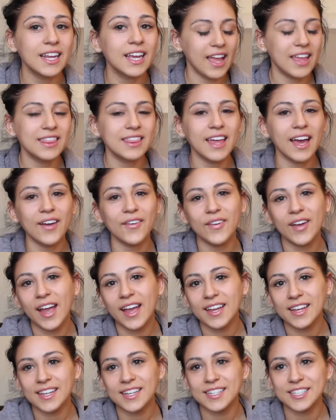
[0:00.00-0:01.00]
and that way
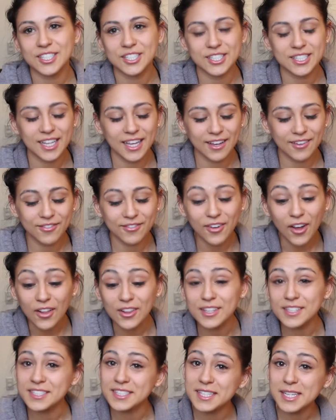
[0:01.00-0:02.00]
I can just, like,
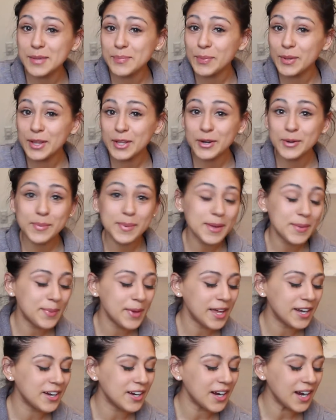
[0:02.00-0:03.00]
fall asleep a little bit
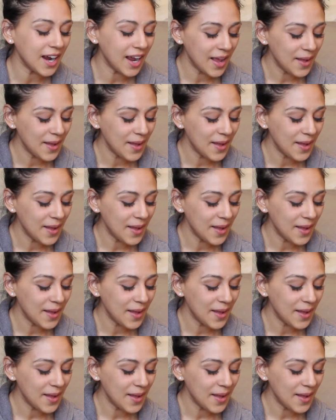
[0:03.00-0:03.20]
better.